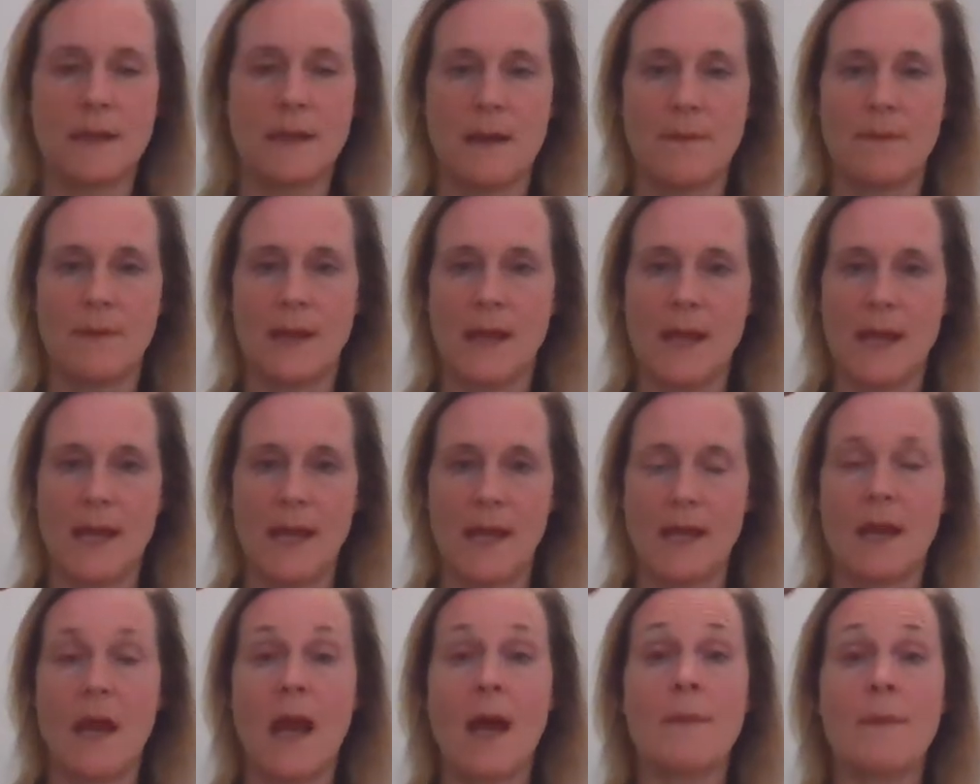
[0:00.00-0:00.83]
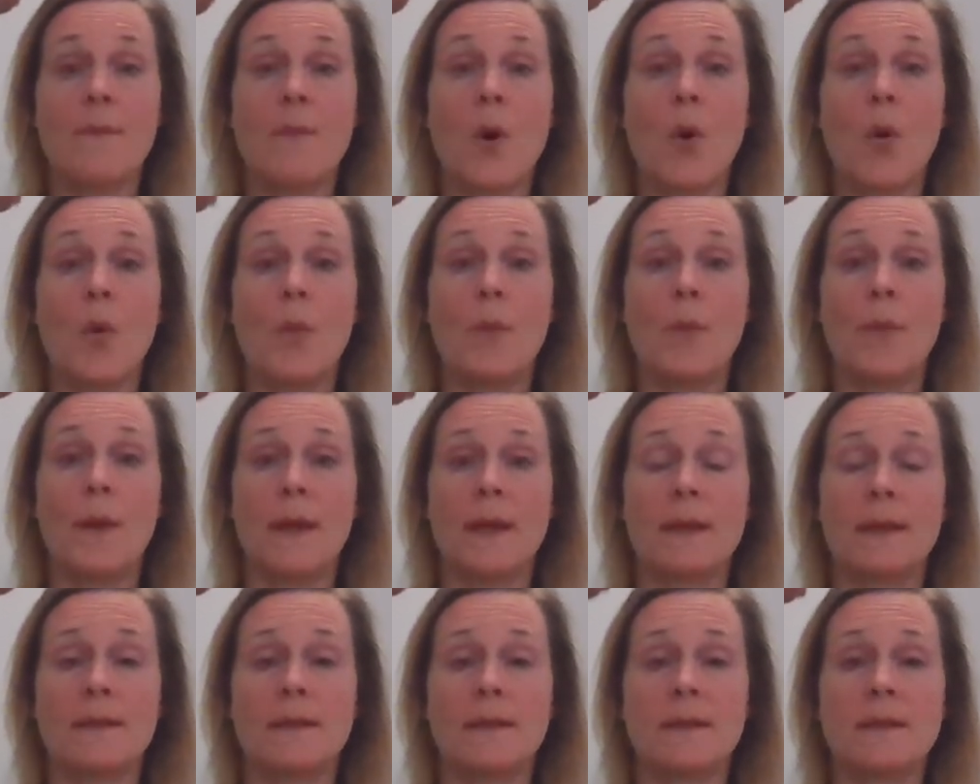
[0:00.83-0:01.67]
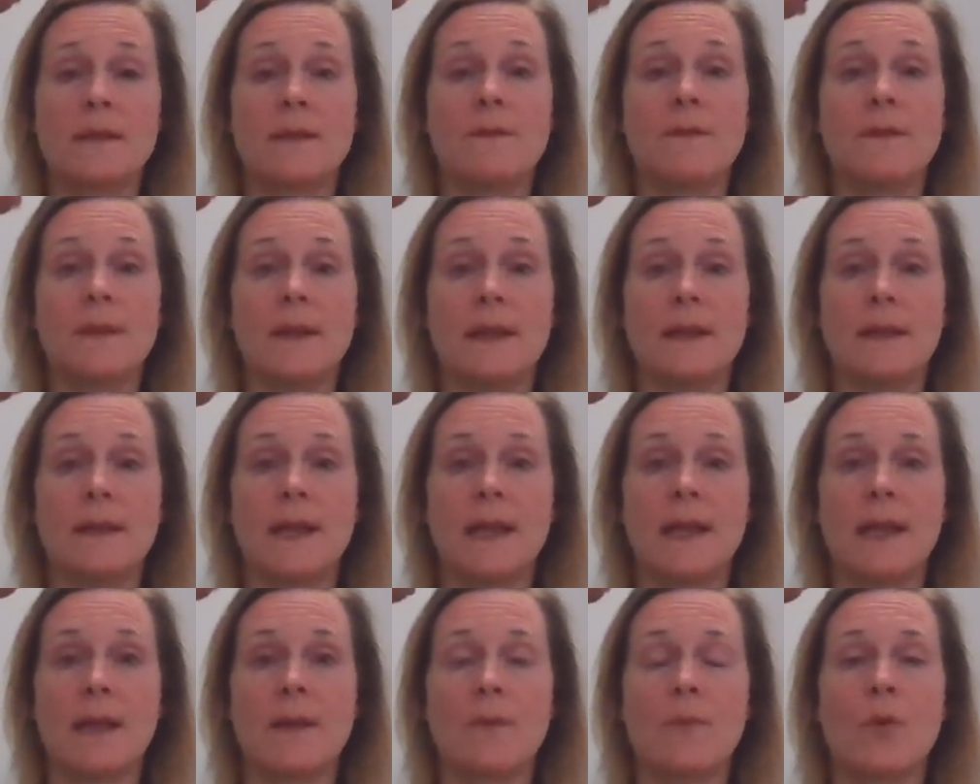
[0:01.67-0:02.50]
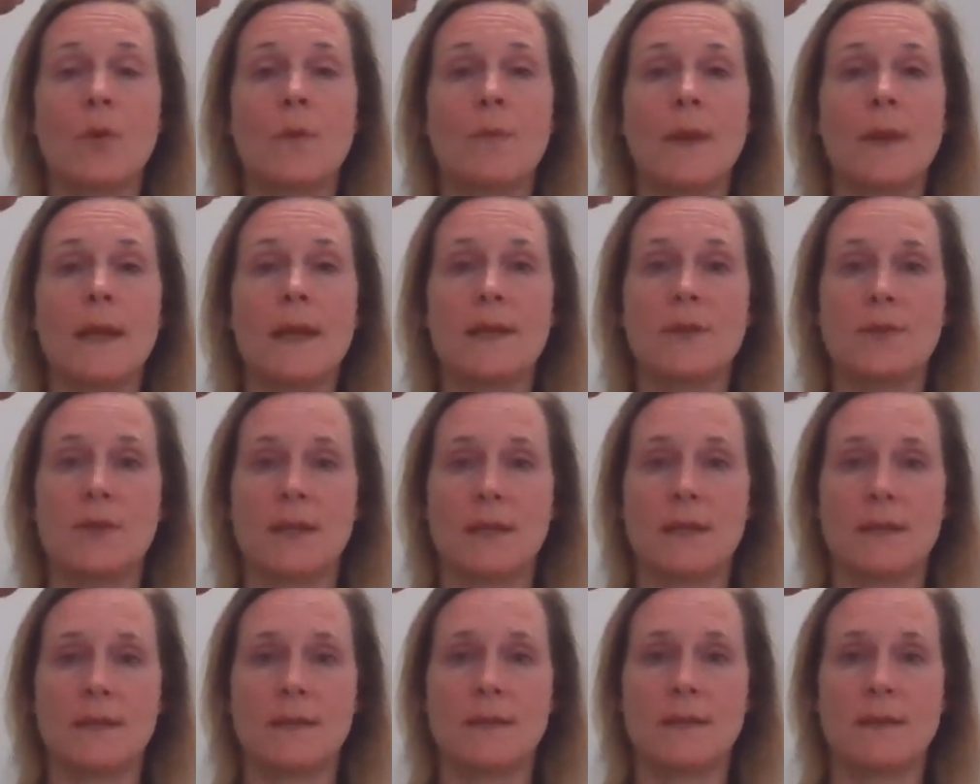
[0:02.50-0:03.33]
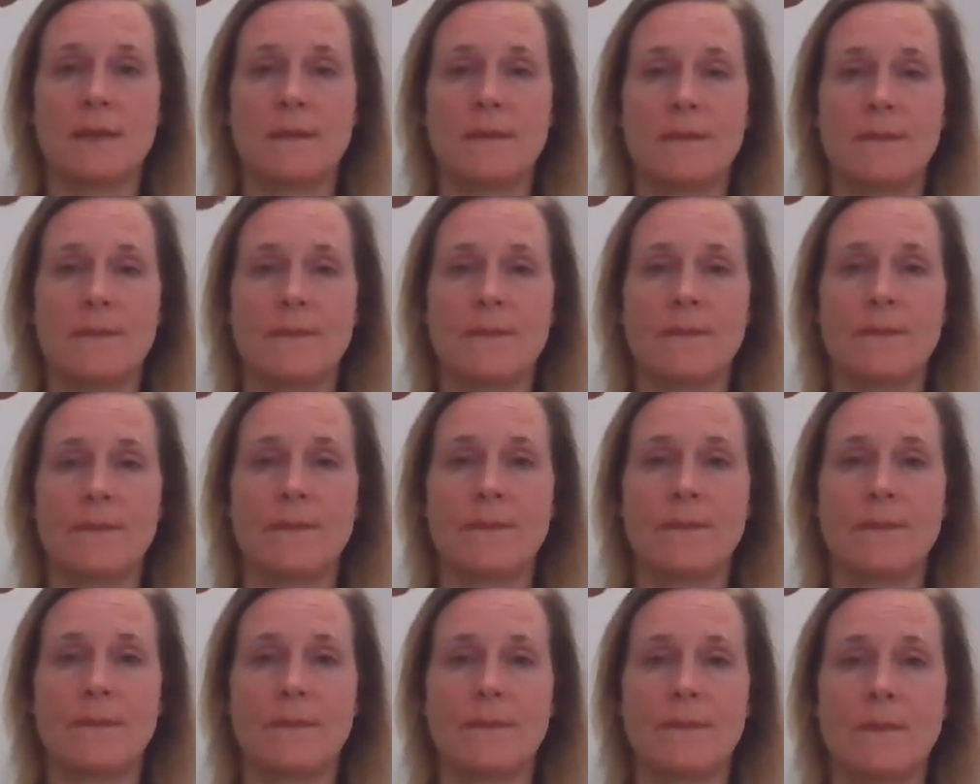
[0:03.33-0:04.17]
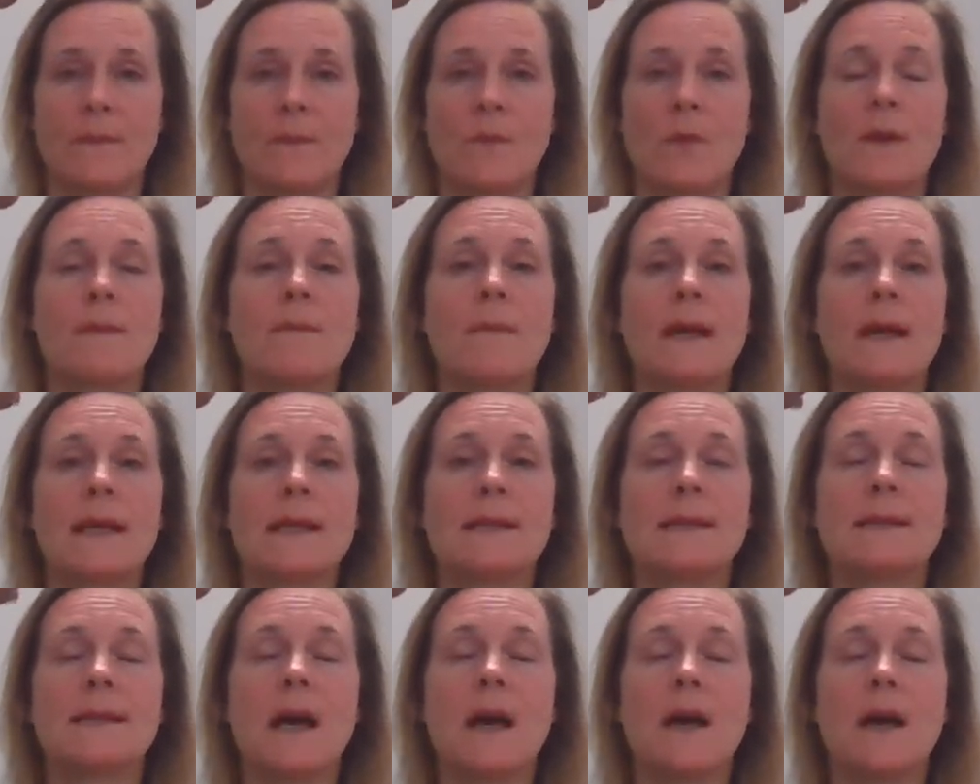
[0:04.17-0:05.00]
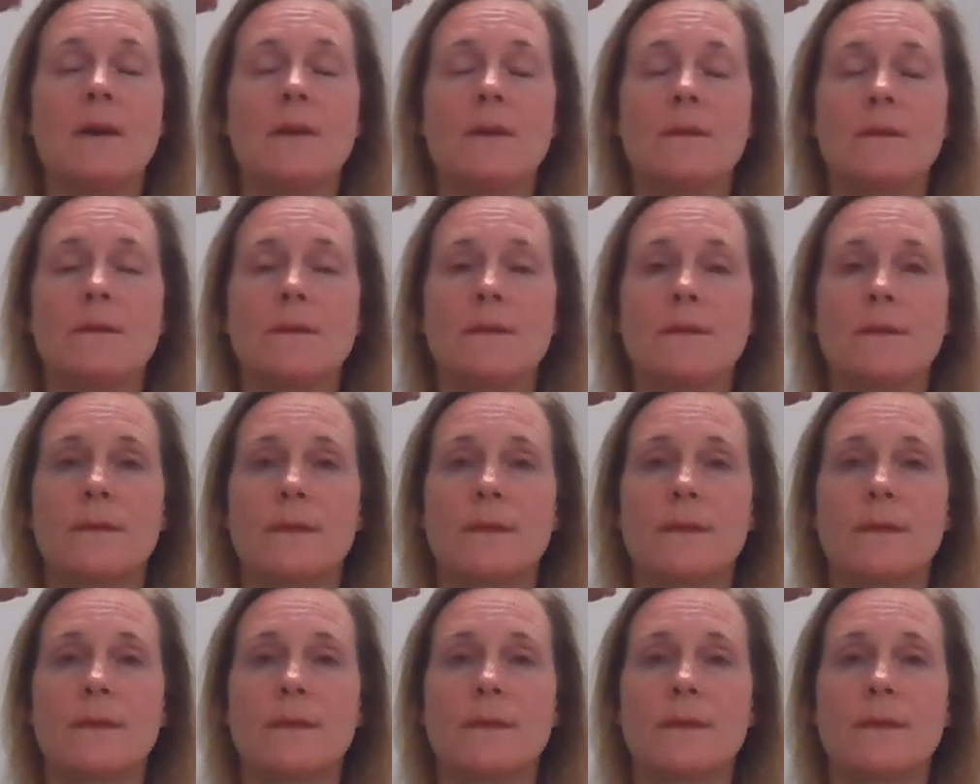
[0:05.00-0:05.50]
Top of the head, I'm open to feeling more patient with myself,